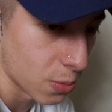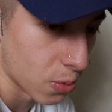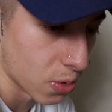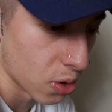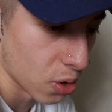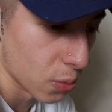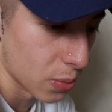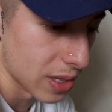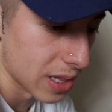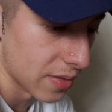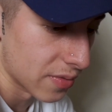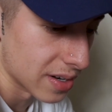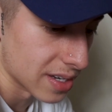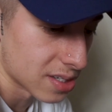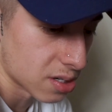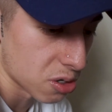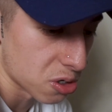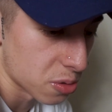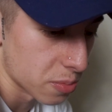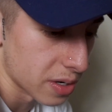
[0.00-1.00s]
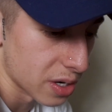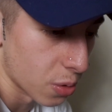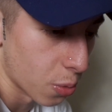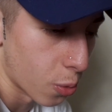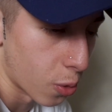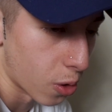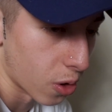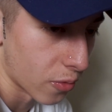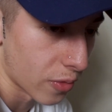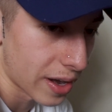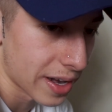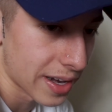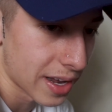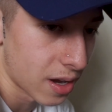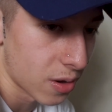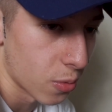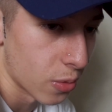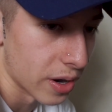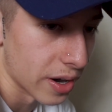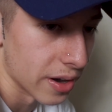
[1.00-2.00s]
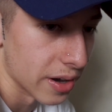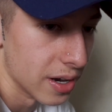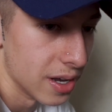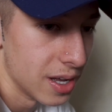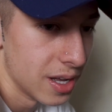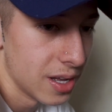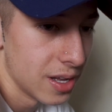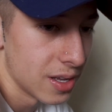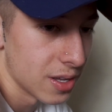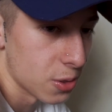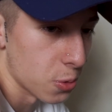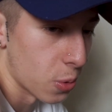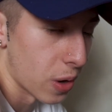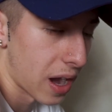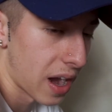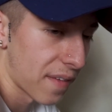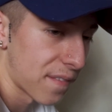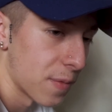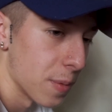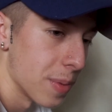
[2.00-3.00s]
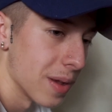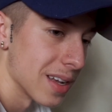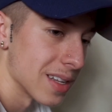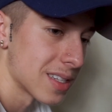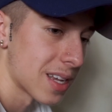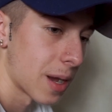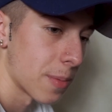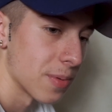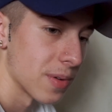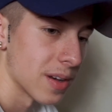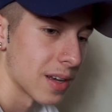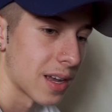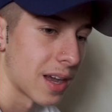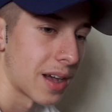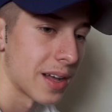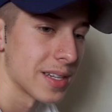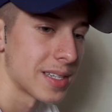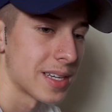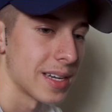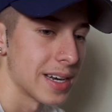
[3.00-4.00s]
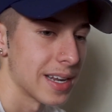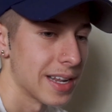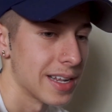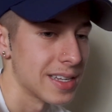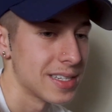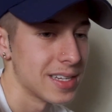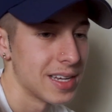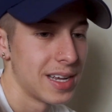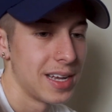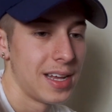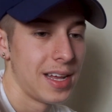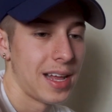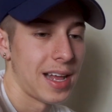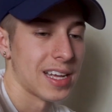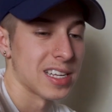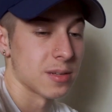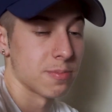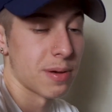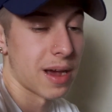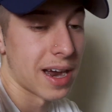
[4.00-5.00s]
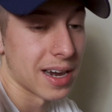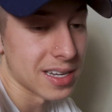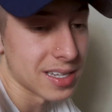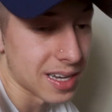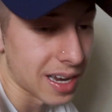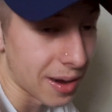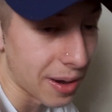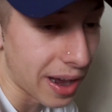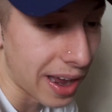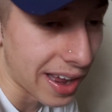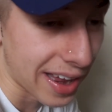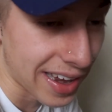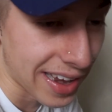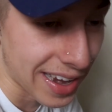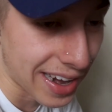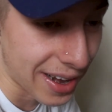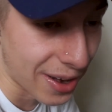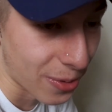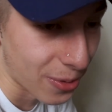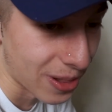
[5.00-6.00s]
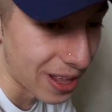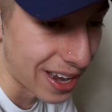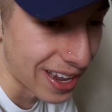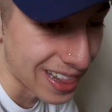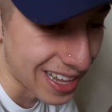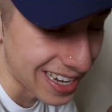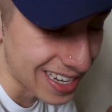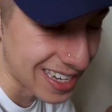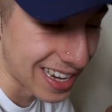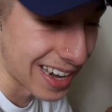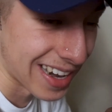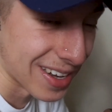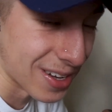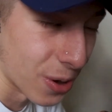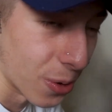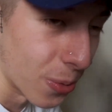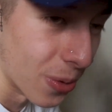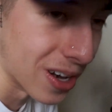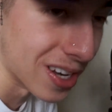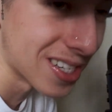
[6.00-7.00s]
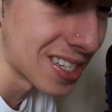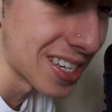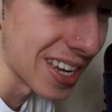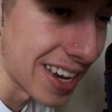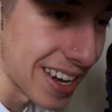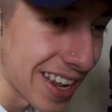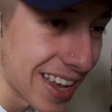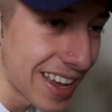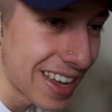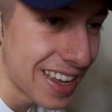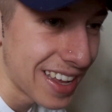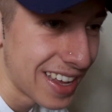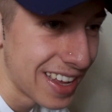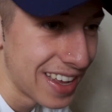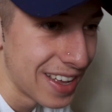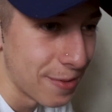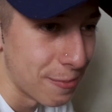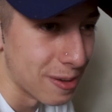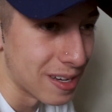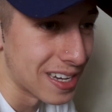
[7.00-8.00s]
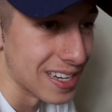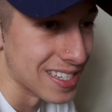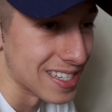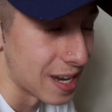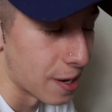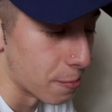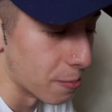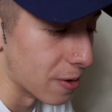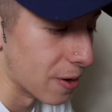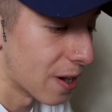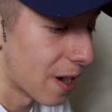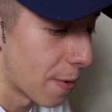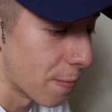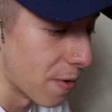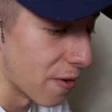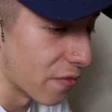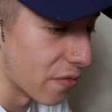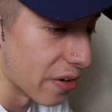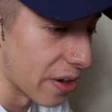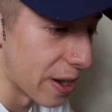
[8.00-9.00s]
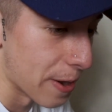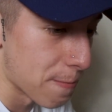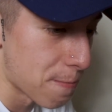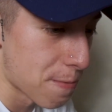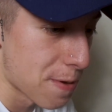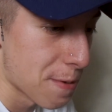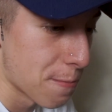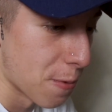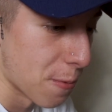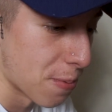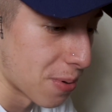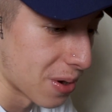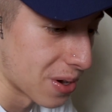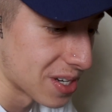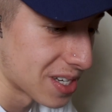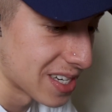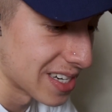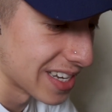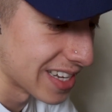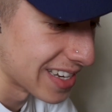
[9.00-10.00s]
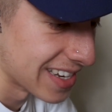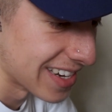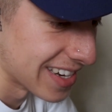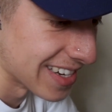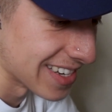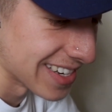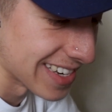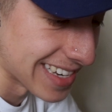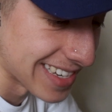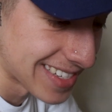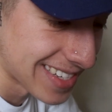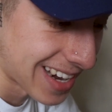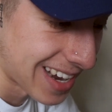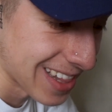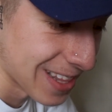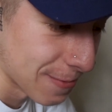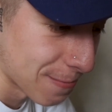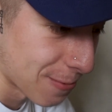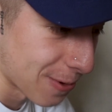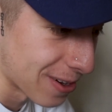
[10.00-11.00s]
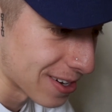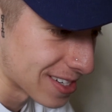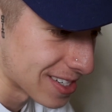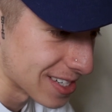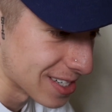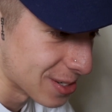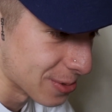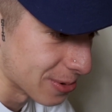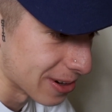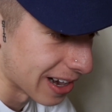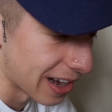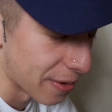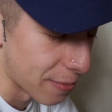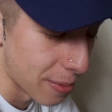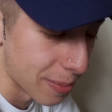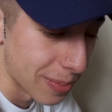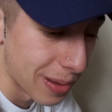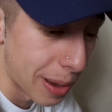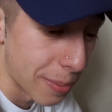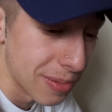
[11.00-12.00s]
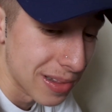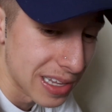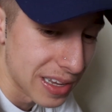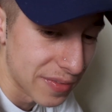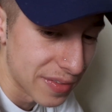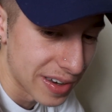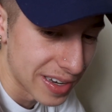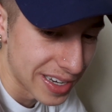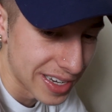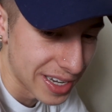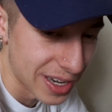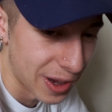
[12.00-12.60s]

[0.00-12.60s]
world. We live in a social media world right now where you have to be on top of your content. And as bad as I don't want to say that, because I'm a very people person and solid person, to where I believe in